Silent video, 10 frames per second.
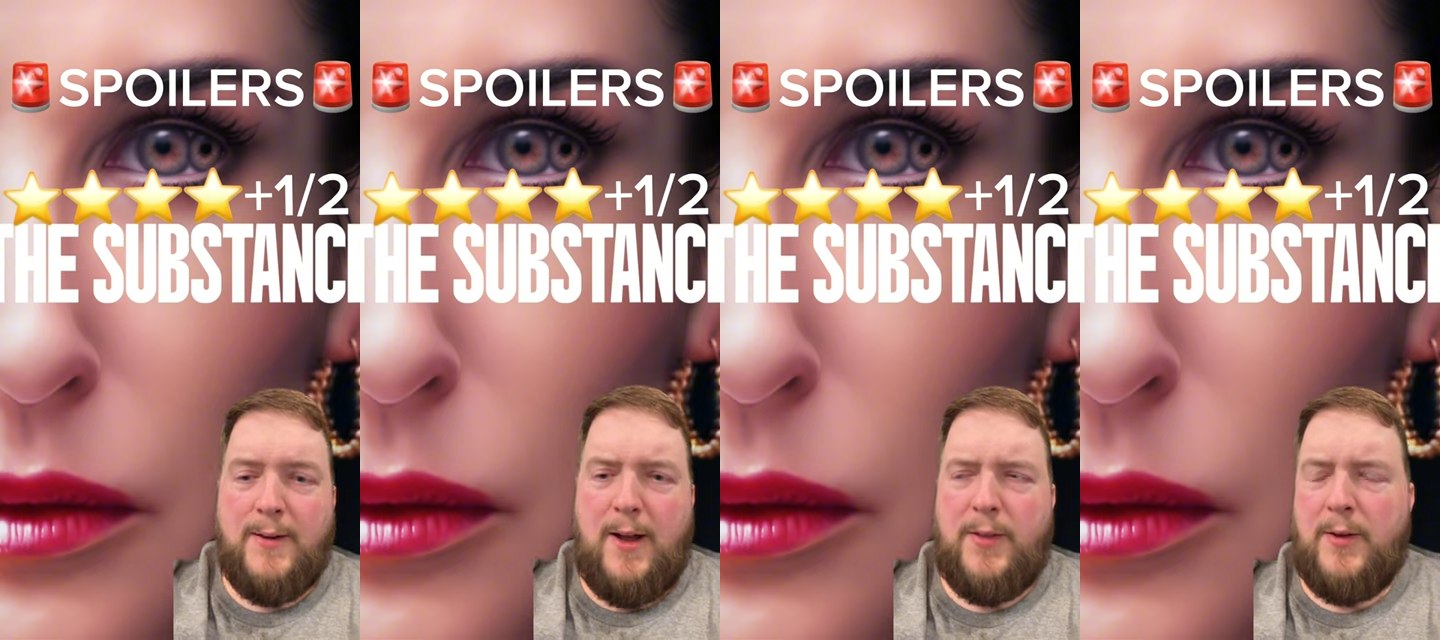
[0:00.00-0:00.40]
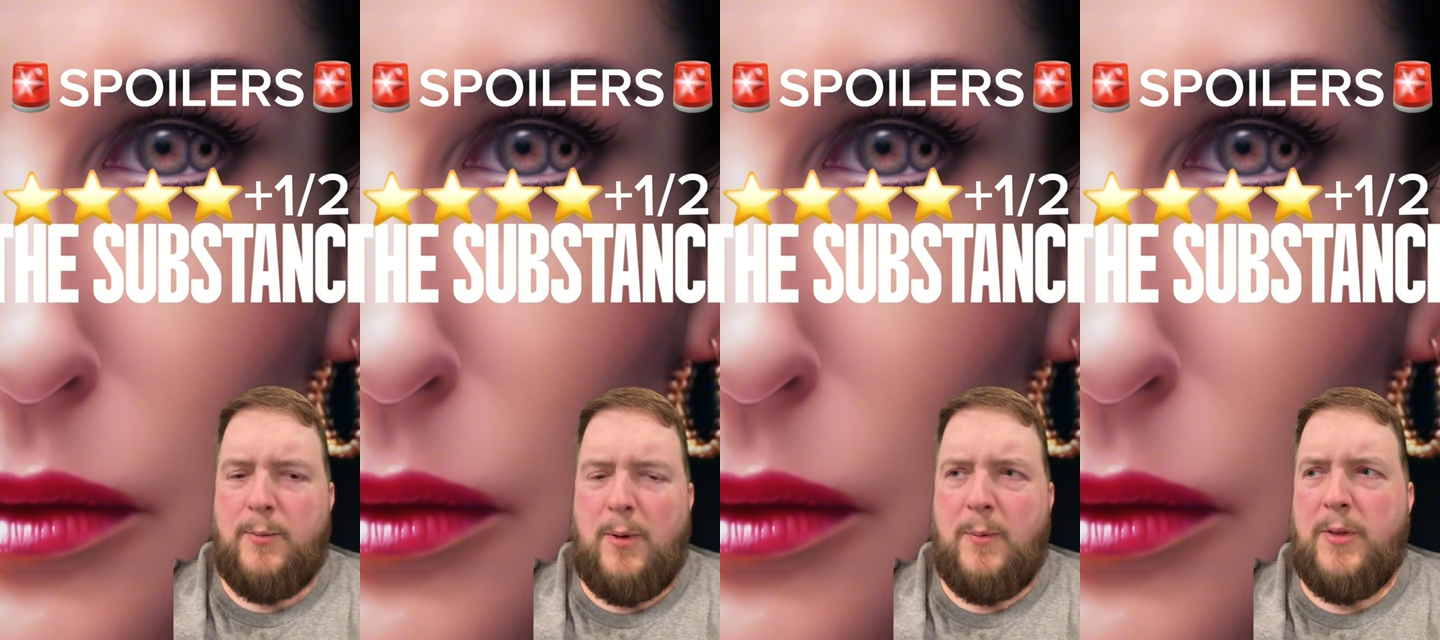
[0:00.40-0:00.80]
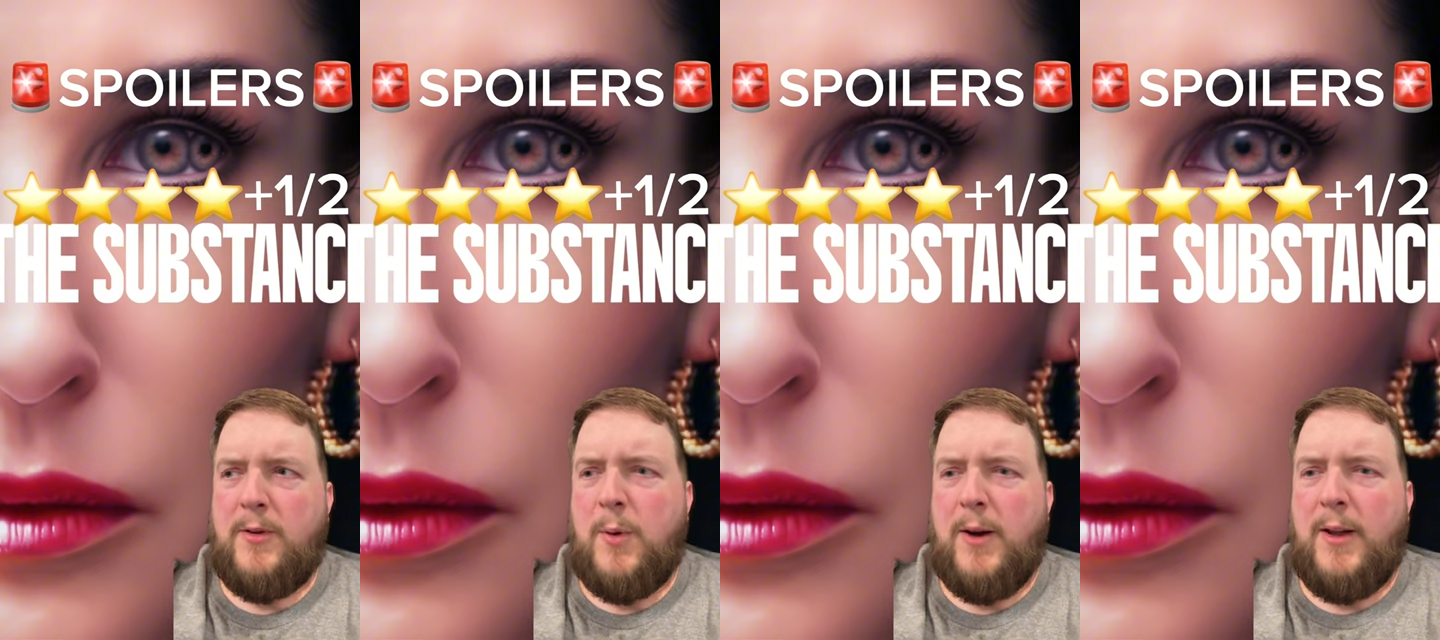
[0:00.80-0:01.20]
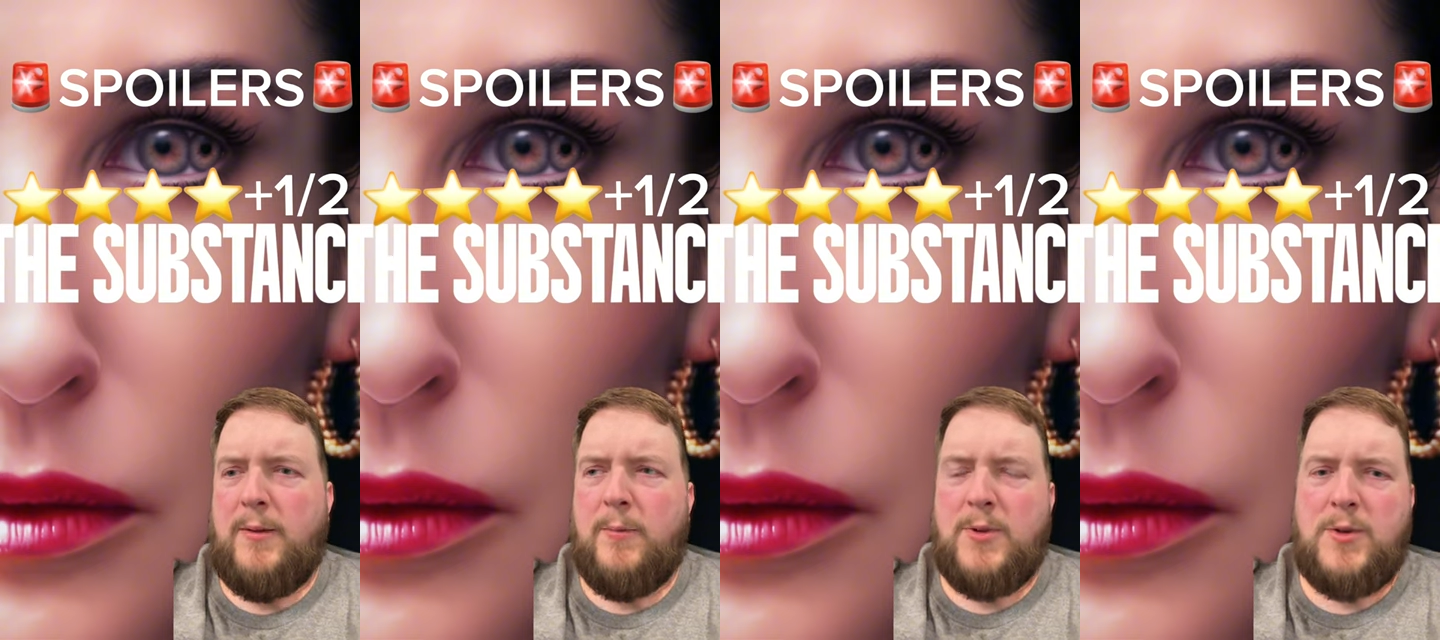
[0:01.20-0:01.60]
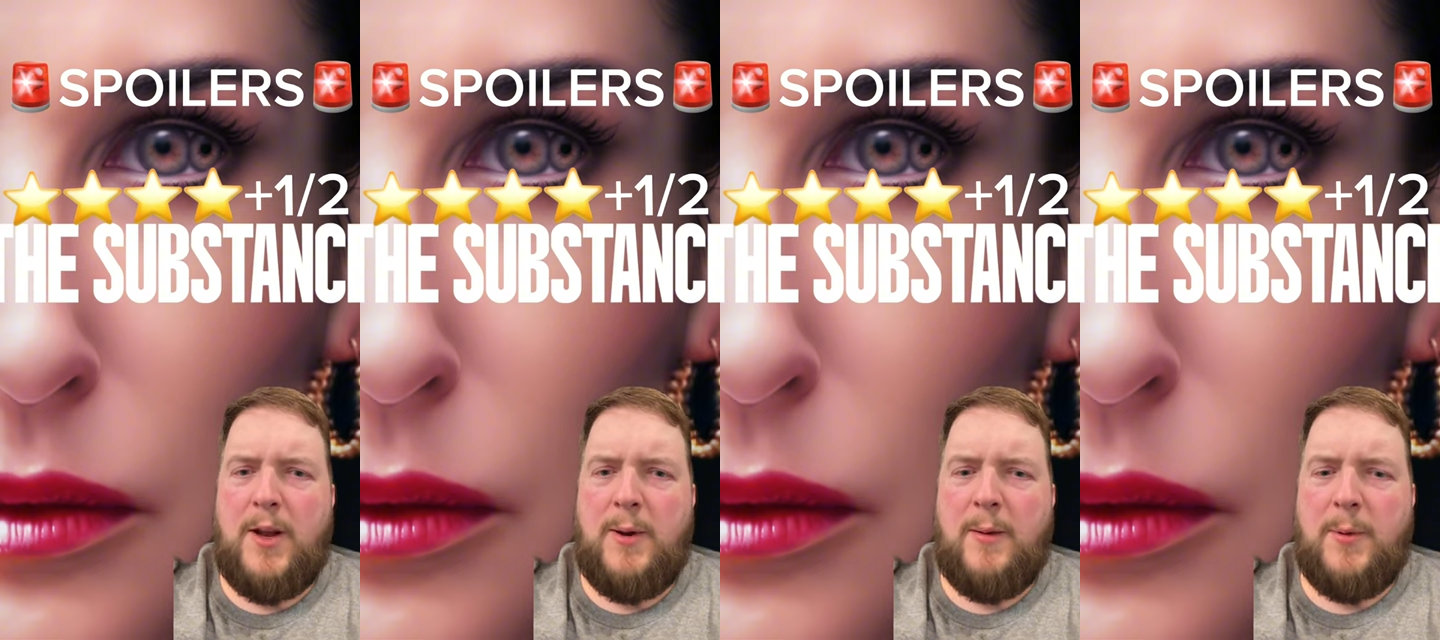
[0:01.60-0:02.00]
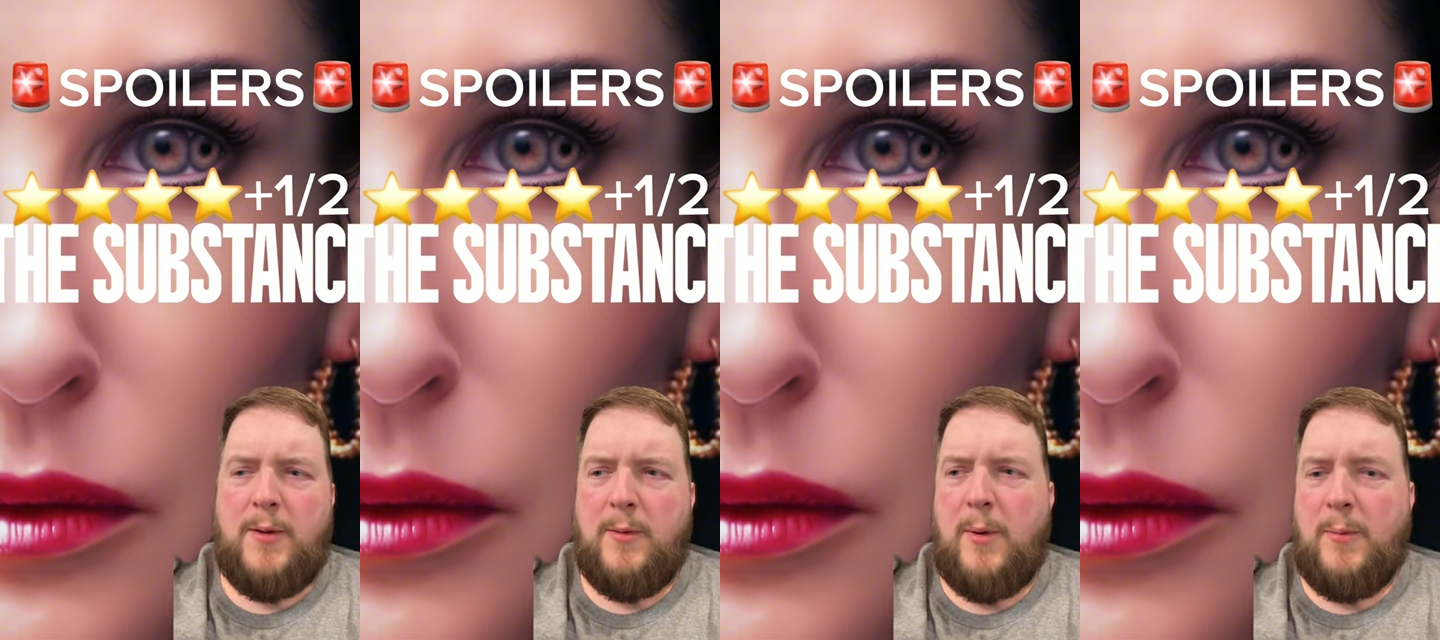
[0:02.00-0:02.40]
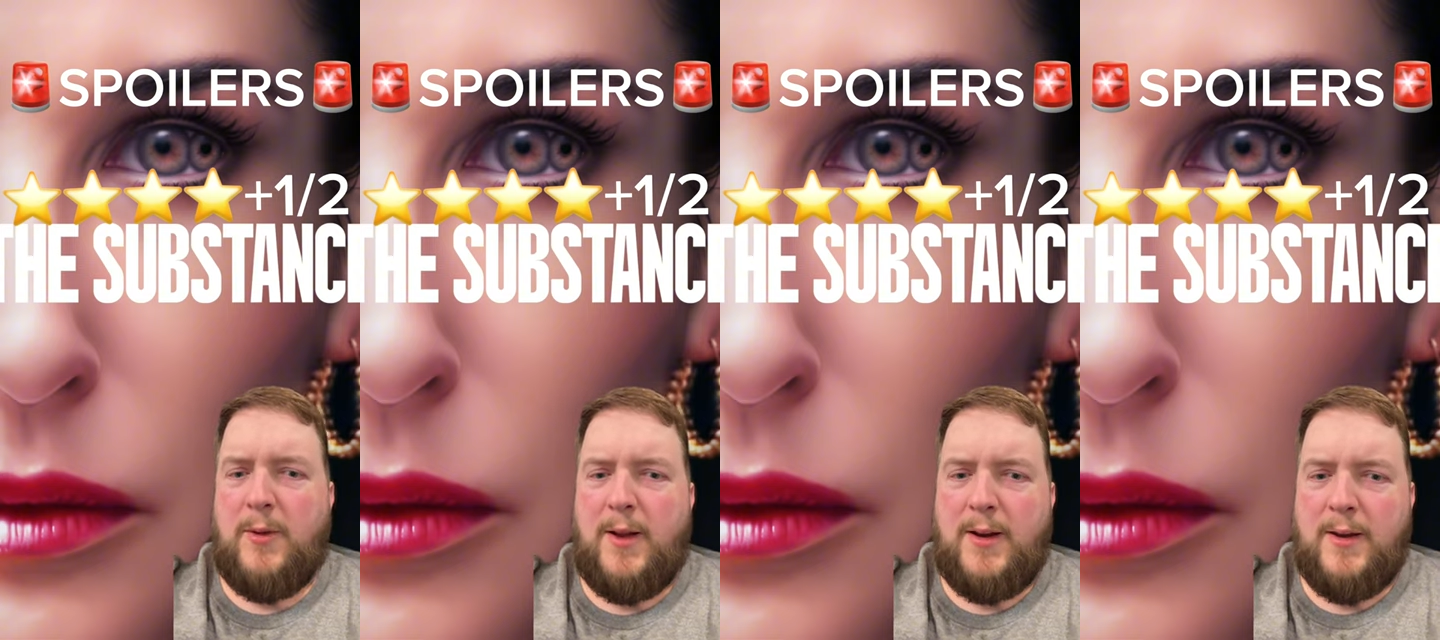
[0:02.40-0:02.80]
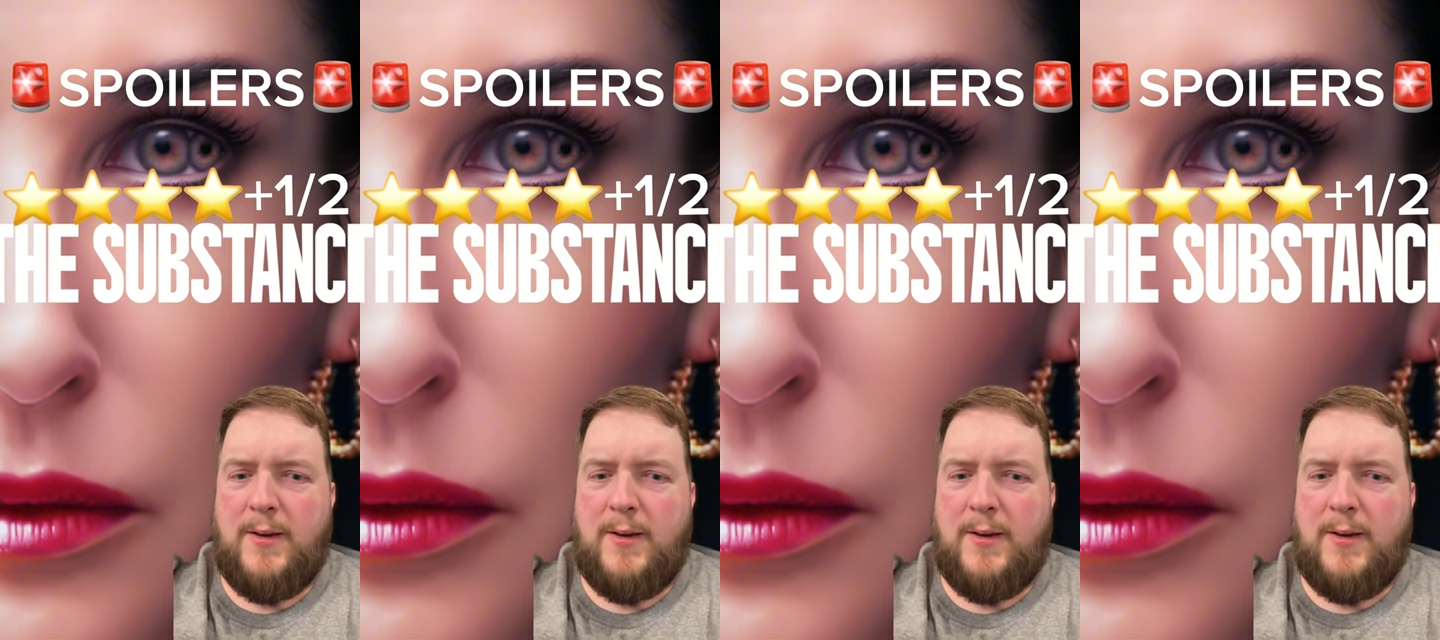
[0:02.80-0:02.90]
not the one with the Twilight, what's her name in it, but the one with like,